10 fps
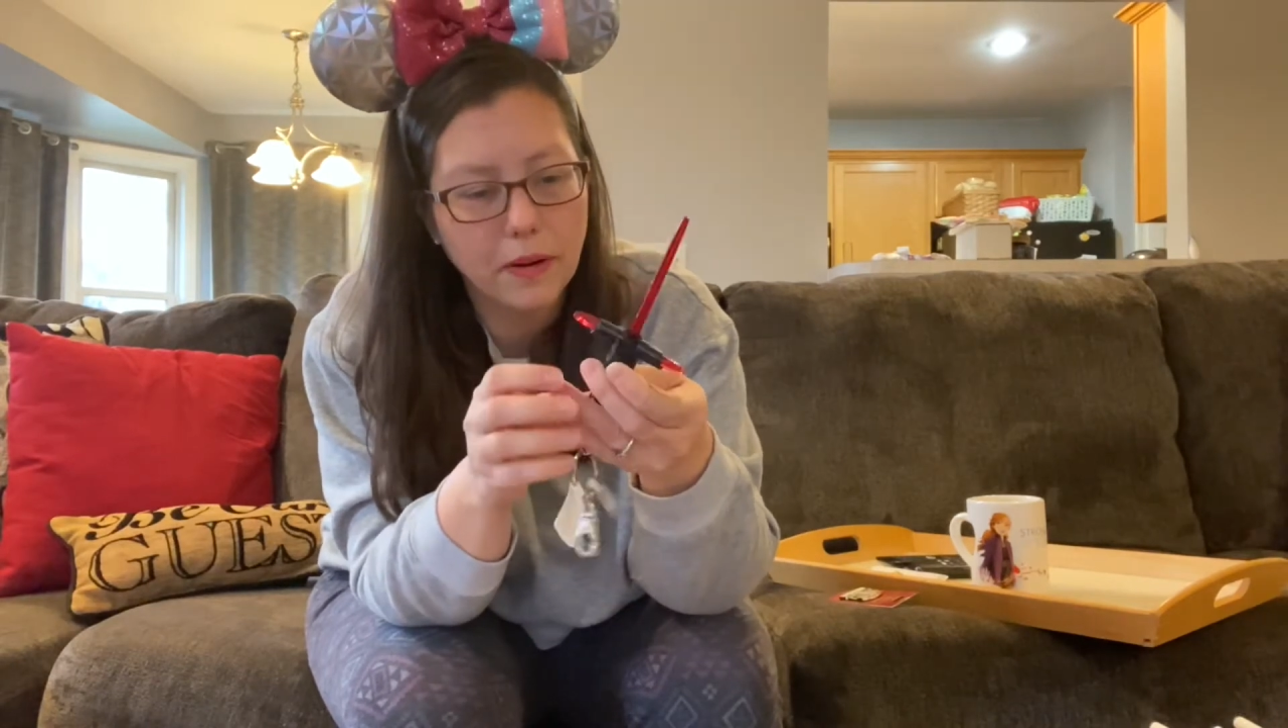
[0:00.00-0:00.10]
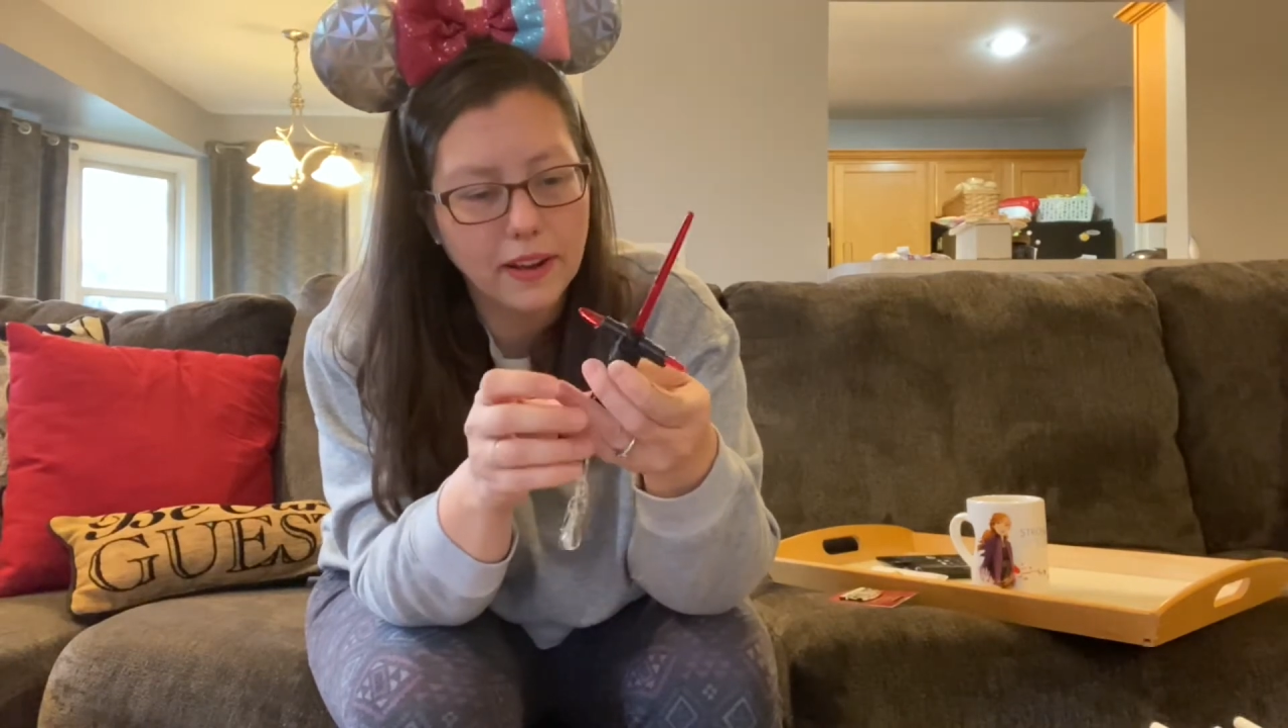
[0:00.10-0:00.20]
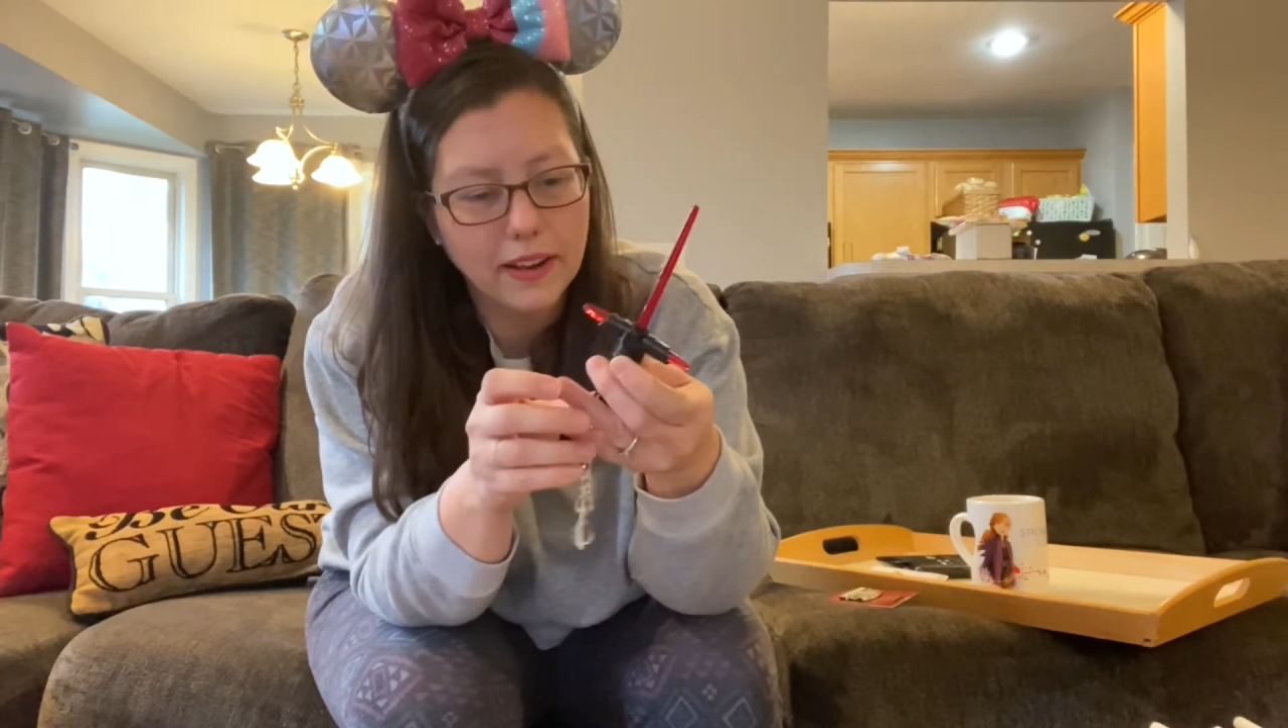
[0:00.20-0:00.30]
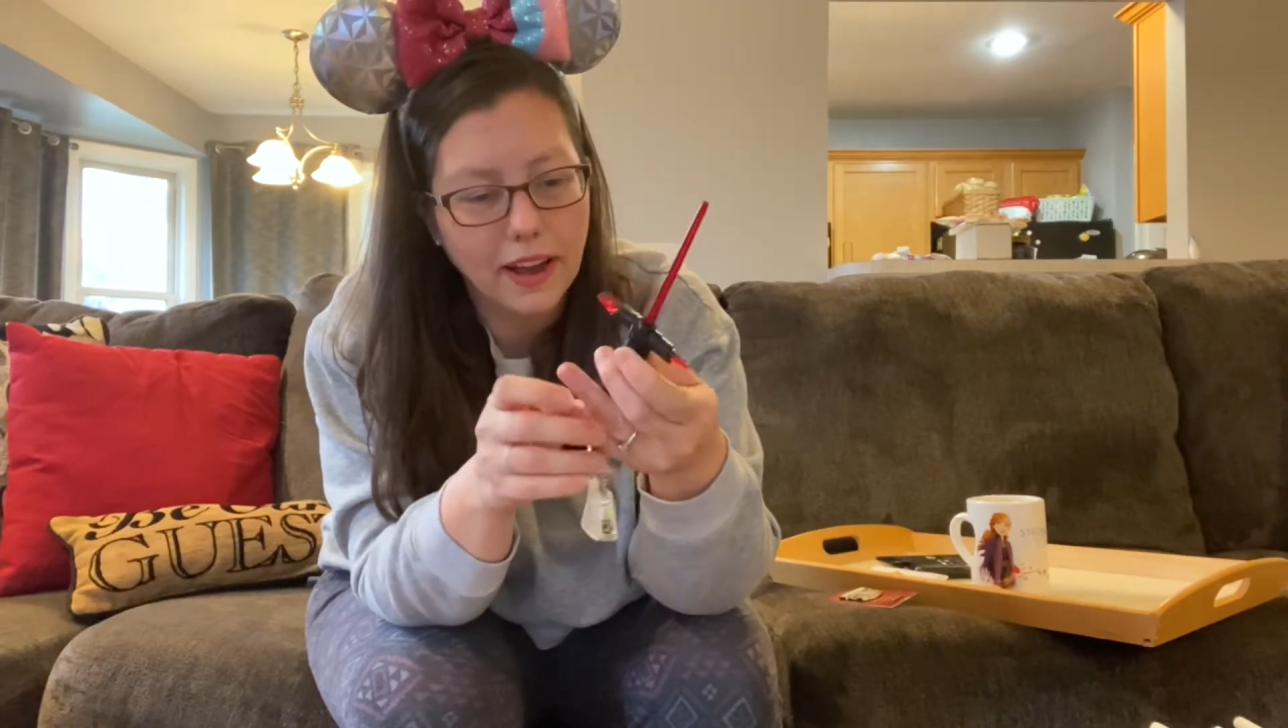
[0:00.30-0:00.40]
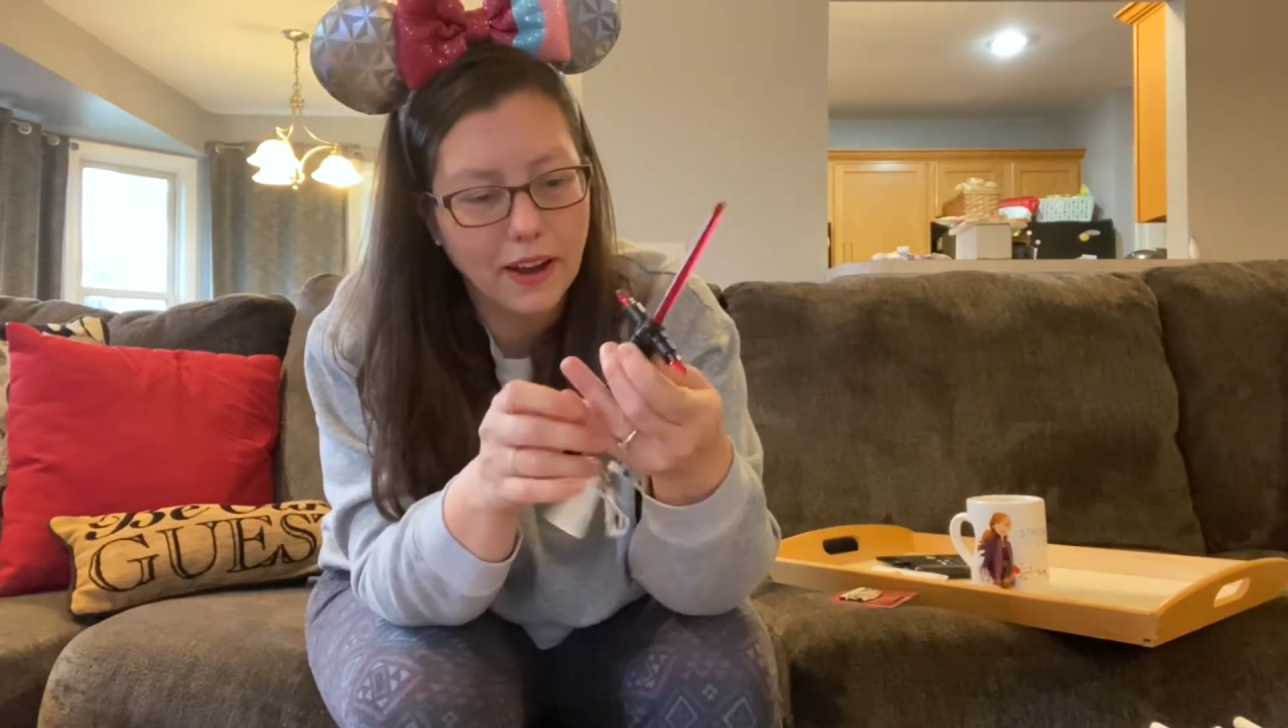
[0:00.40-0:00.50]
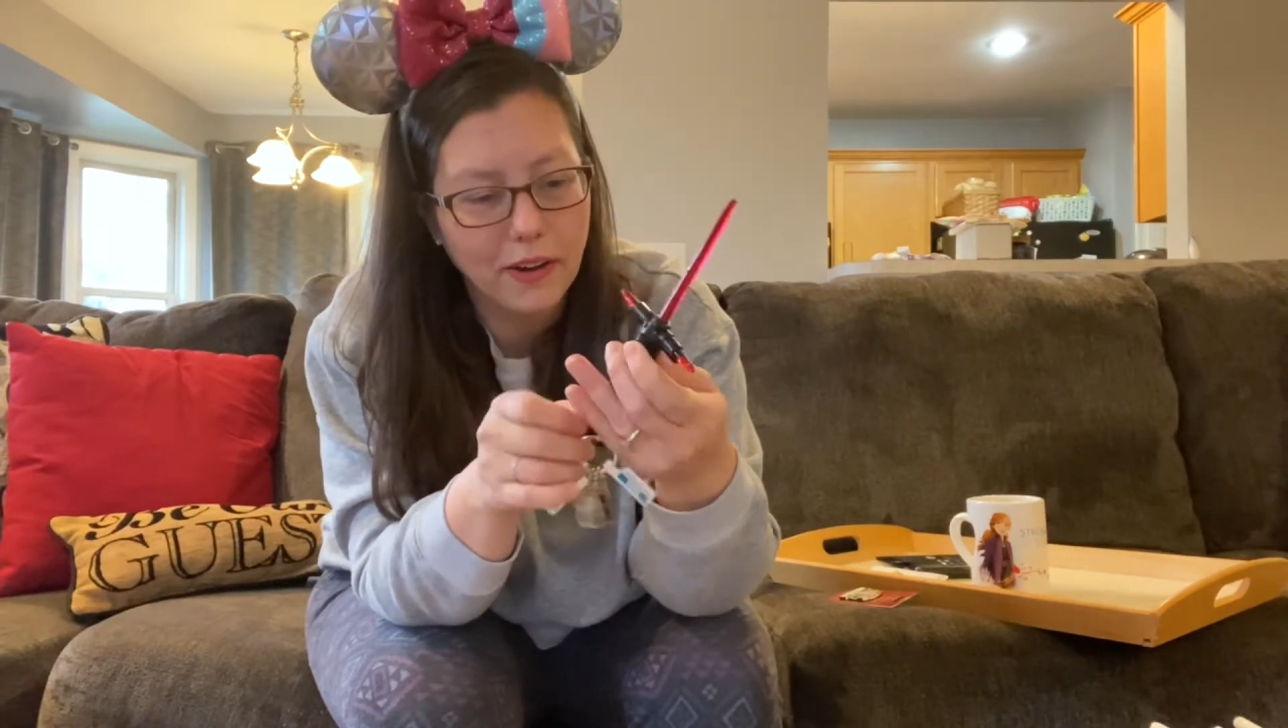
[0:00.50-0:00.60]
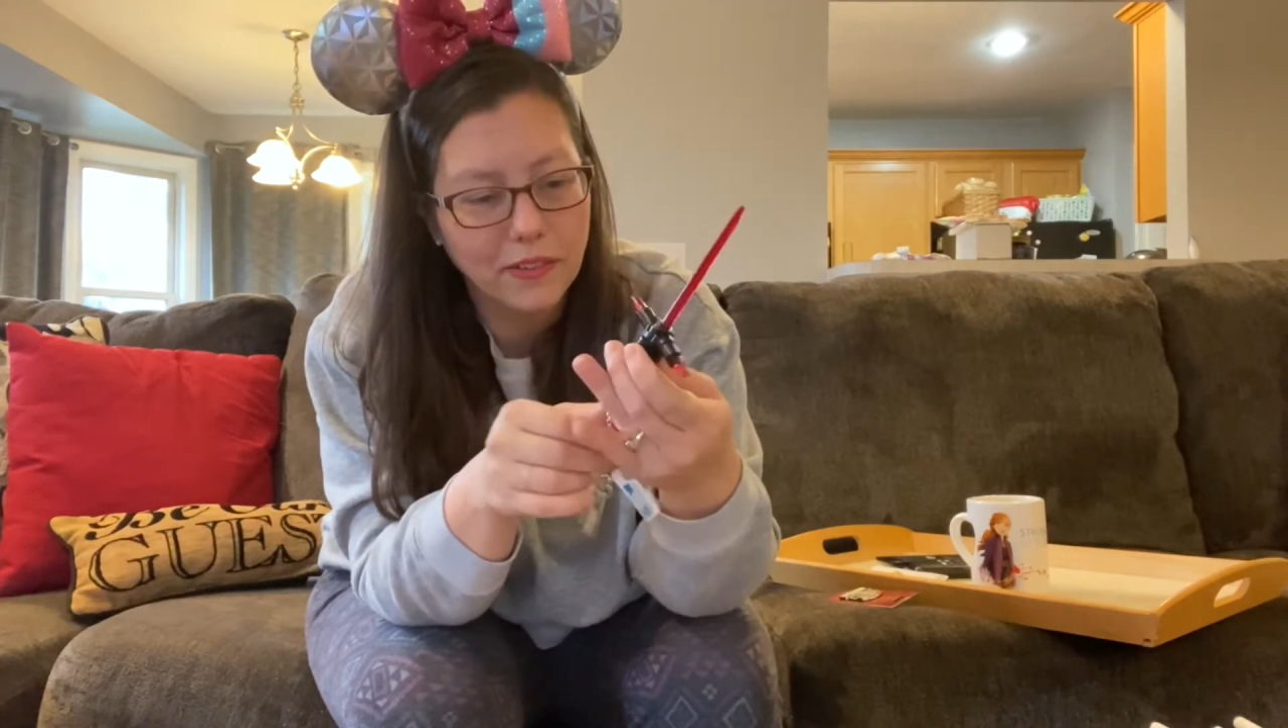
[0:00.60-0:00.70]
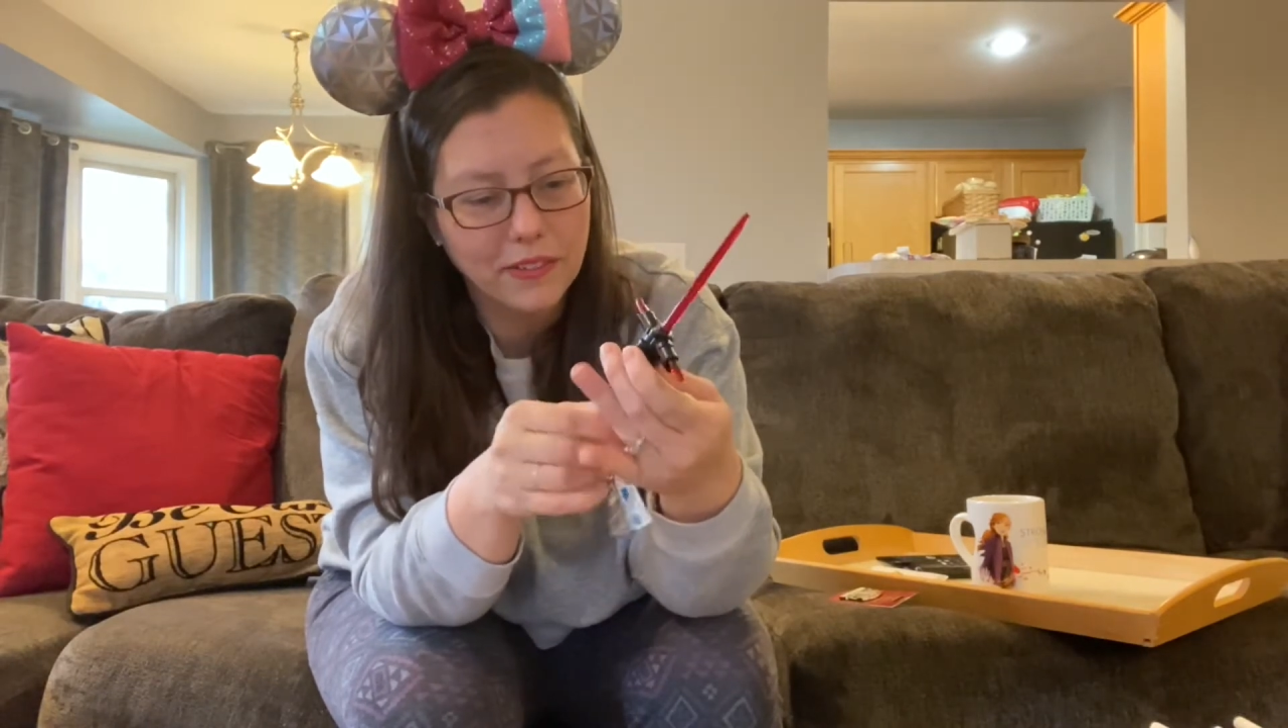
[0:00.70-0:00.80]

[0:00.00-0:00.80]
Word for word: right now.